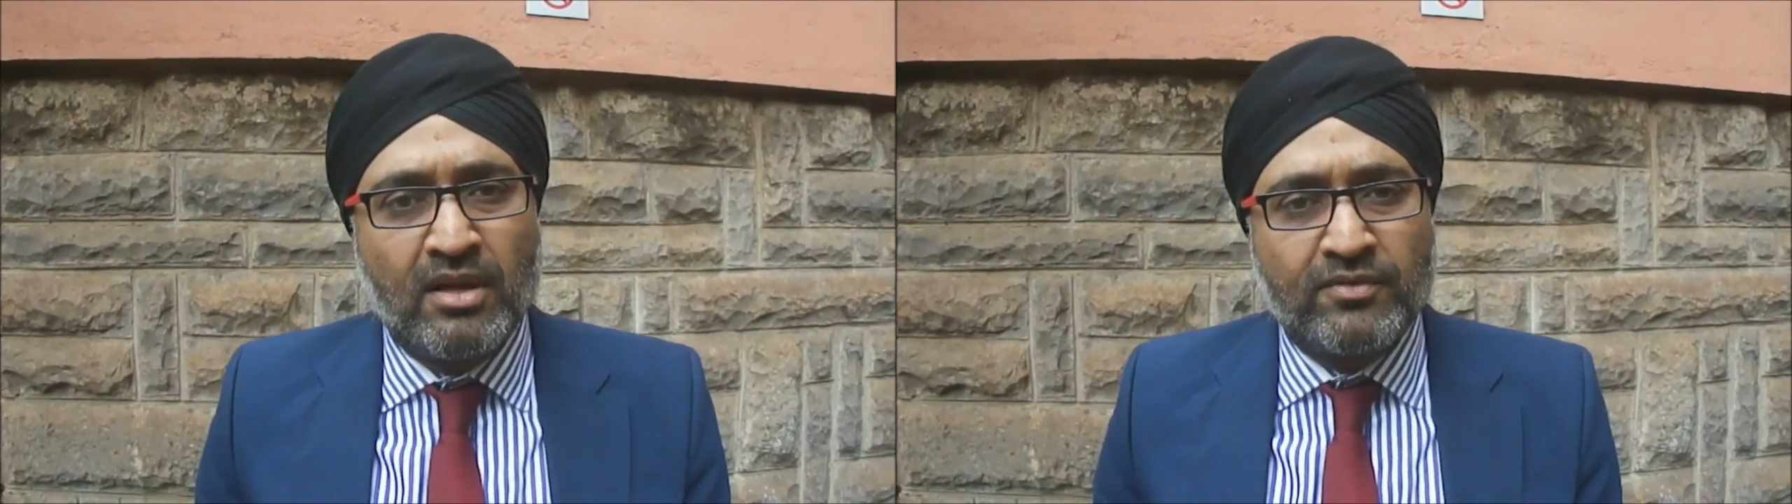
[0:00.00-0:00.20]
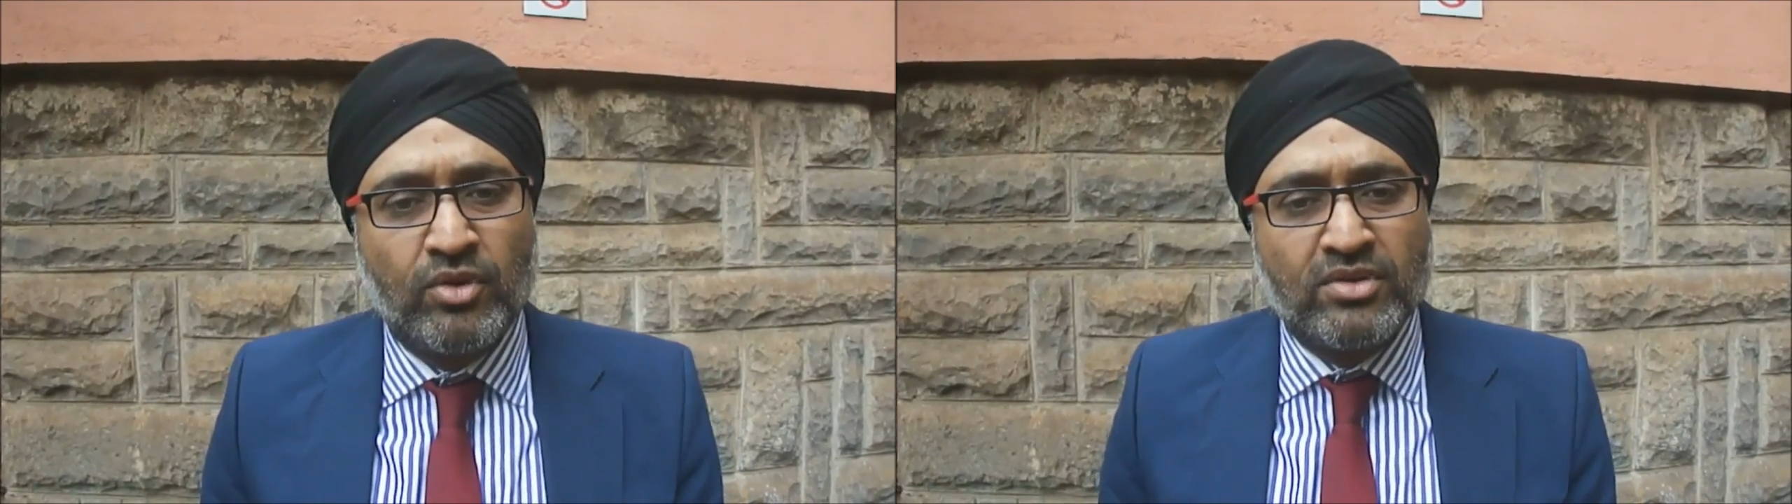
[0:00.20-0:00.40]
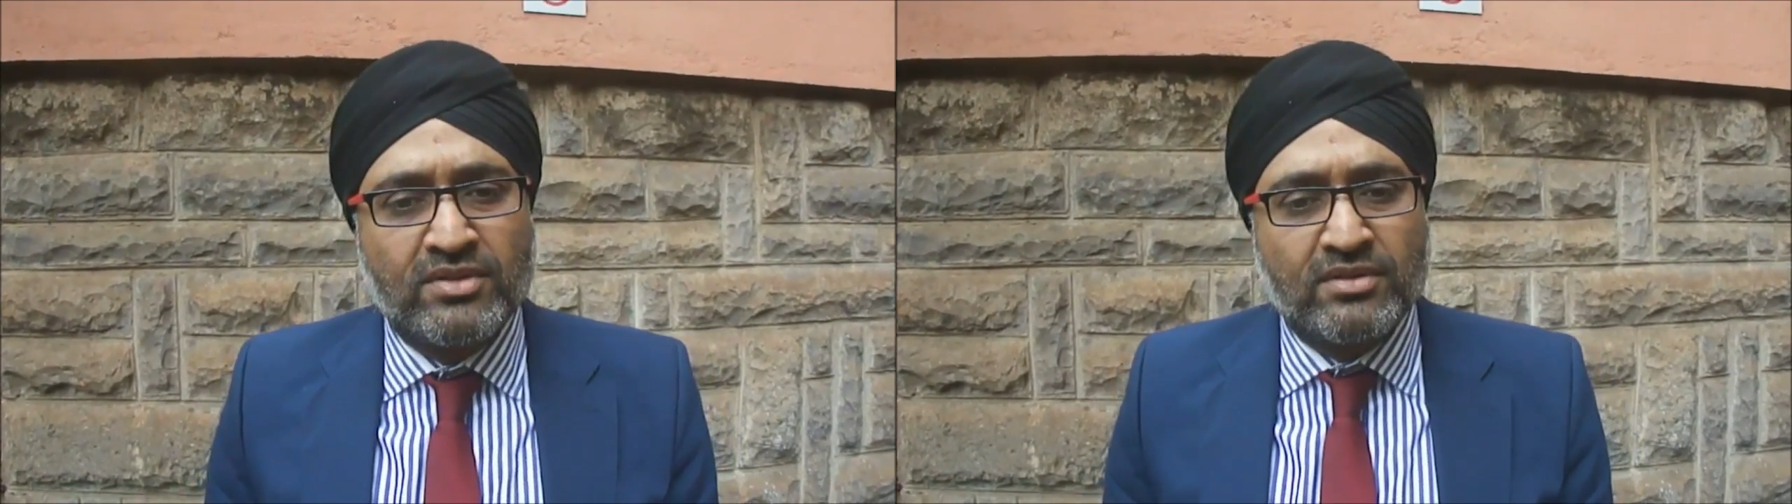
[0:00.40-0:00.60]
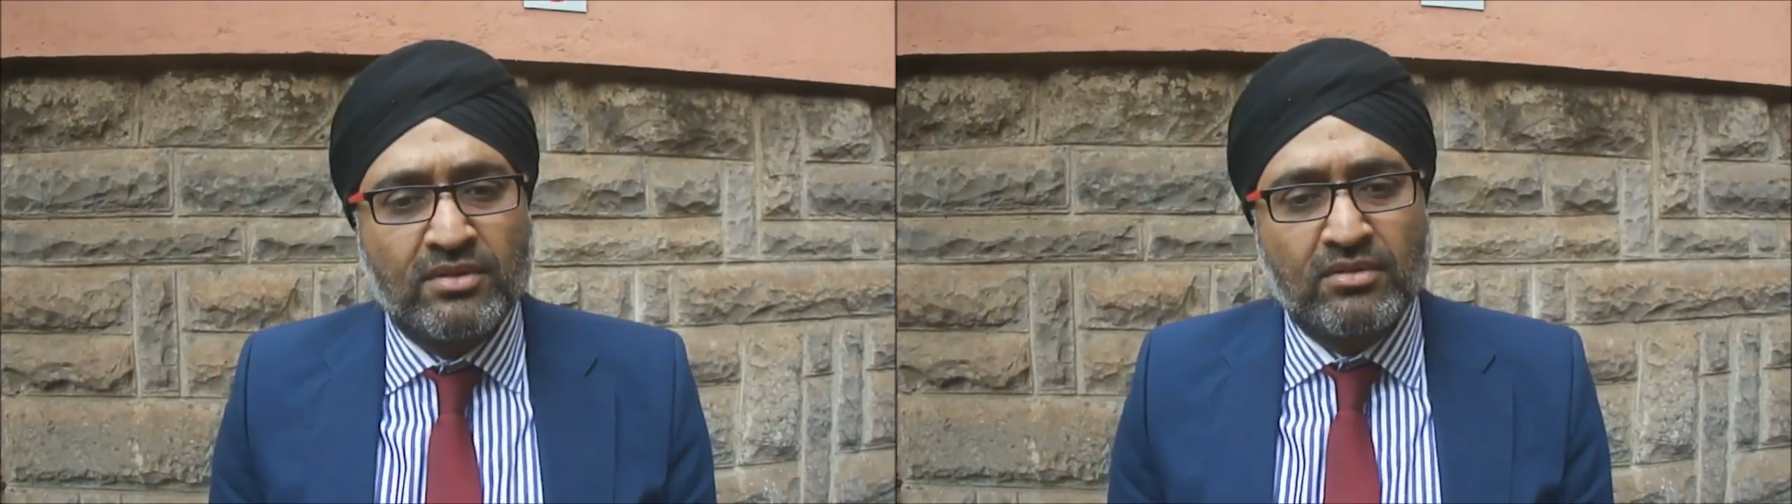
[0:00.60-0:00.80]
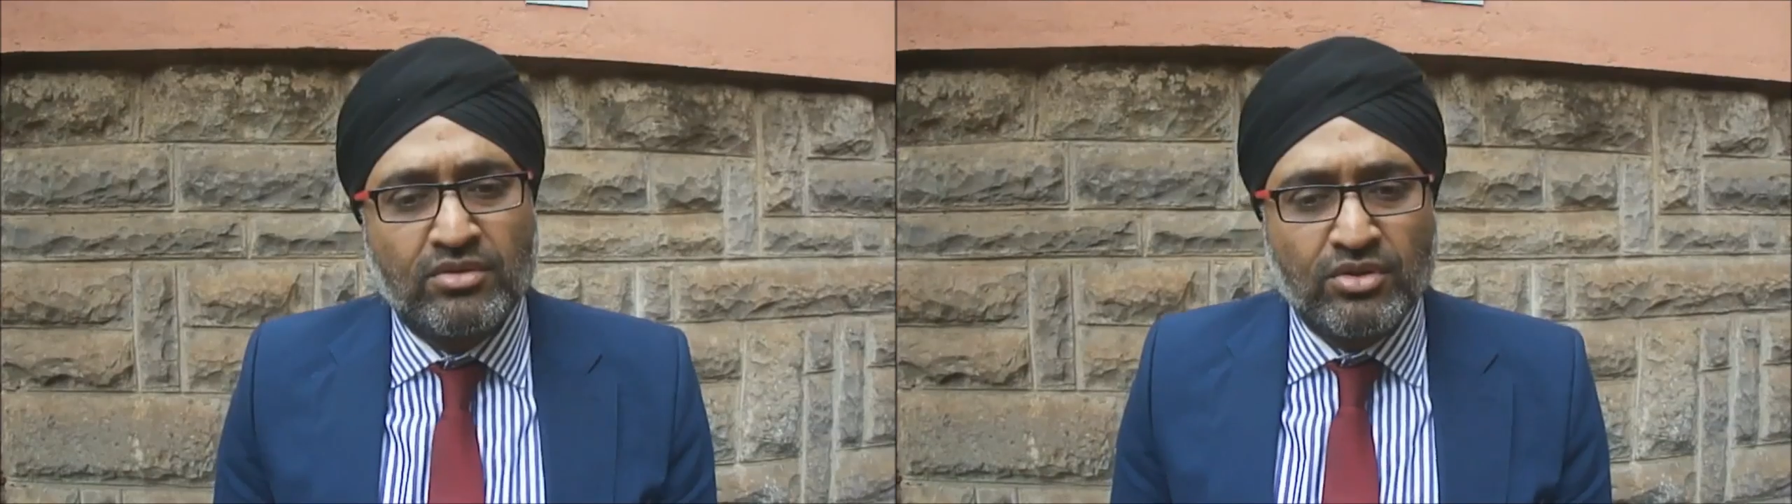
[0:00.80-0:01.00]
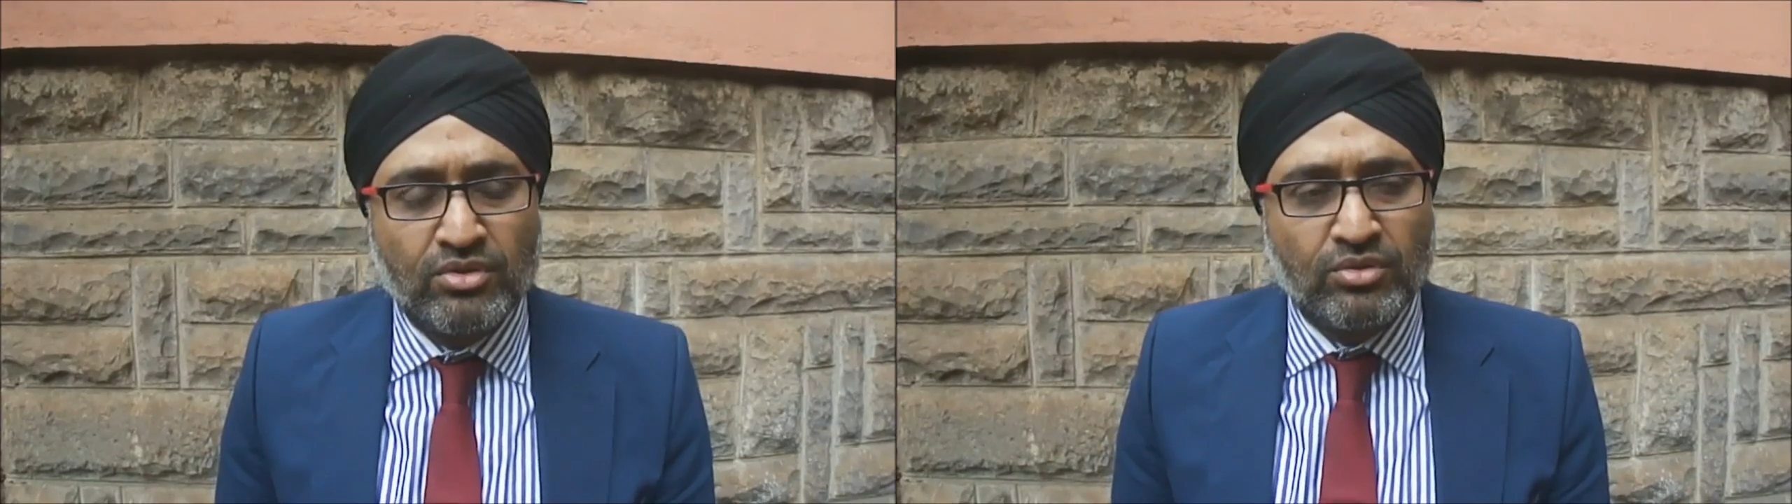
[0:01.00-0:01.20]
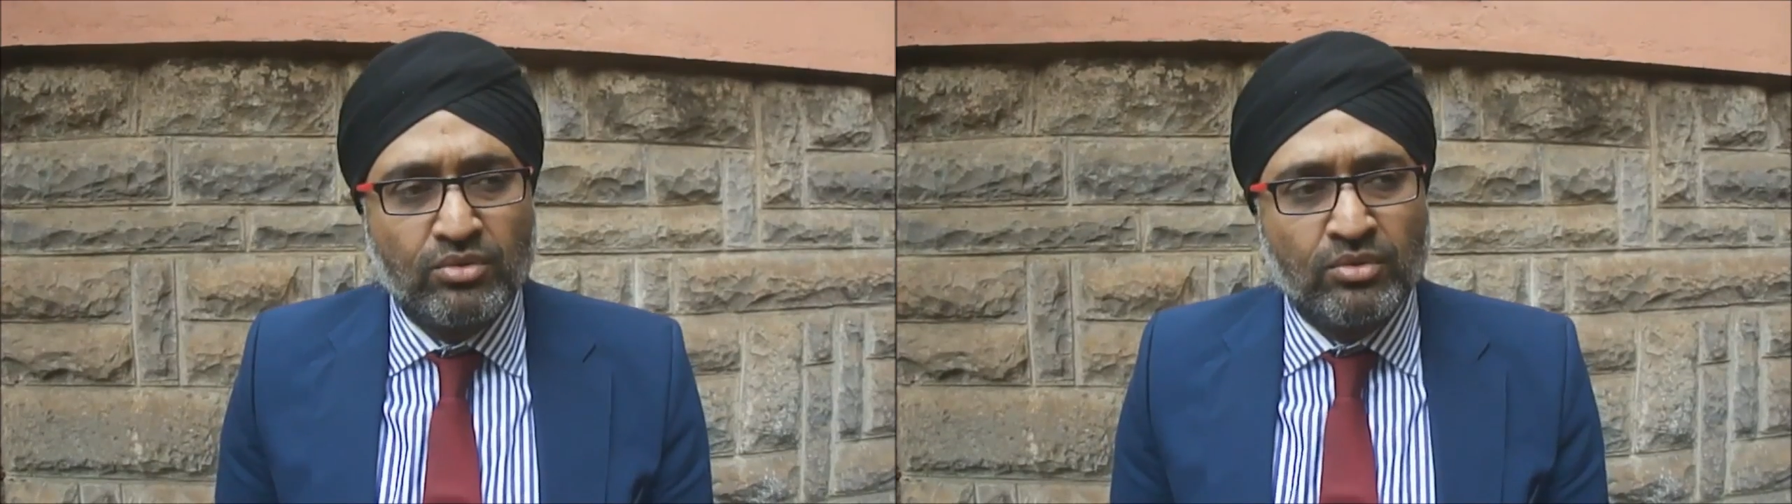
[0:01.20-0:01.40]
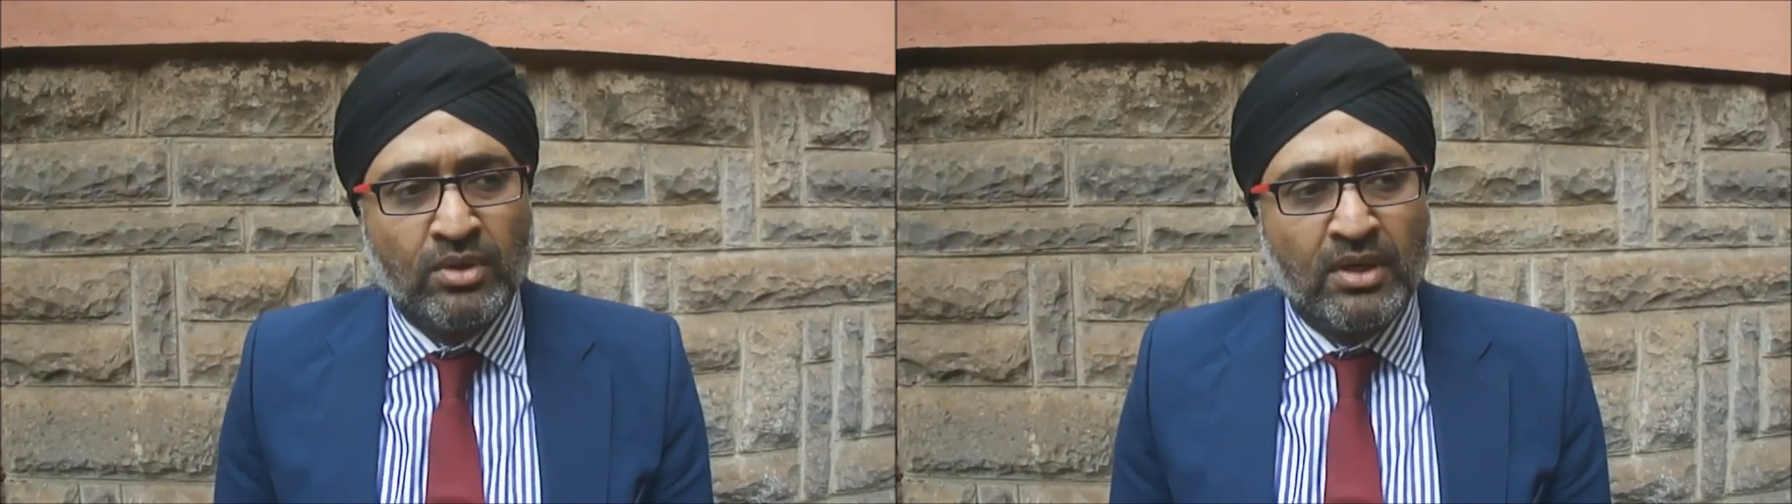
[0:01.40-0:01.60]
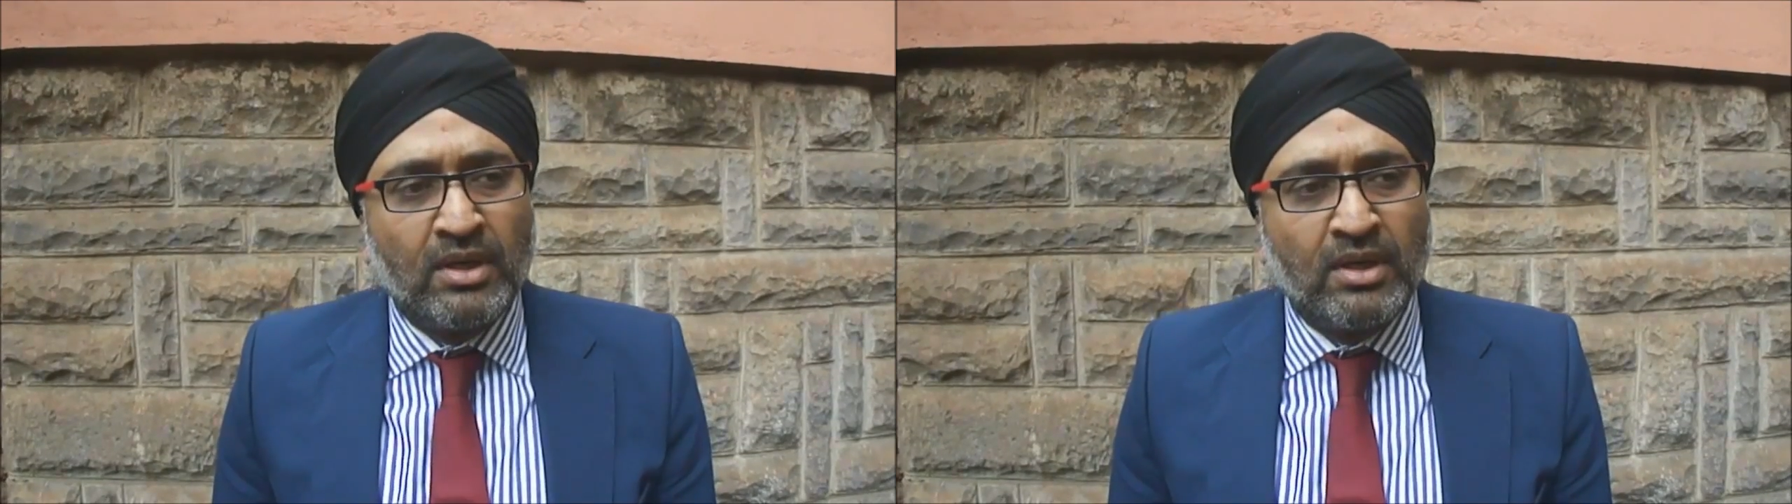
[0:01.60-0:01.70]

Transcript: Of course, to